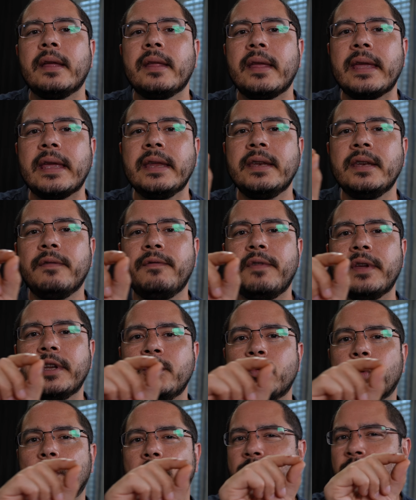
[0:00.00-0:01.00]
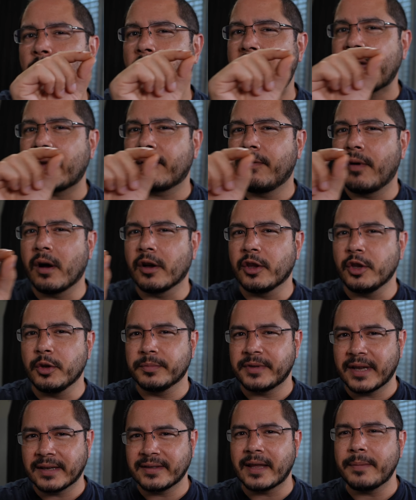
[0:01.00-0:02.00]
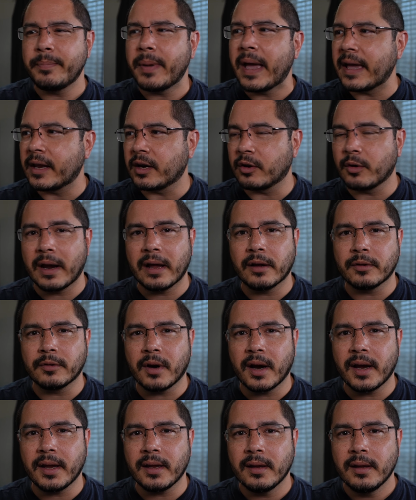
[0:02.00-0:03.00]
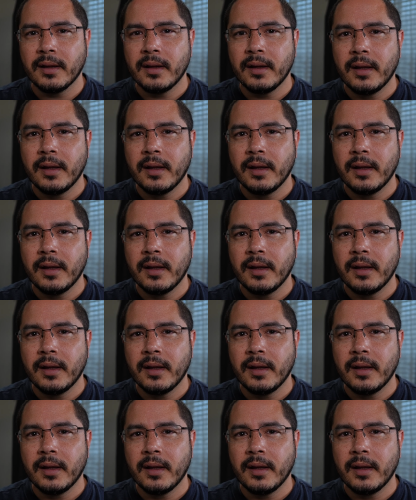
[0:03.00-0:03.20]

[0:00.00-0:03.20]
individual track volumes as they pan around, right?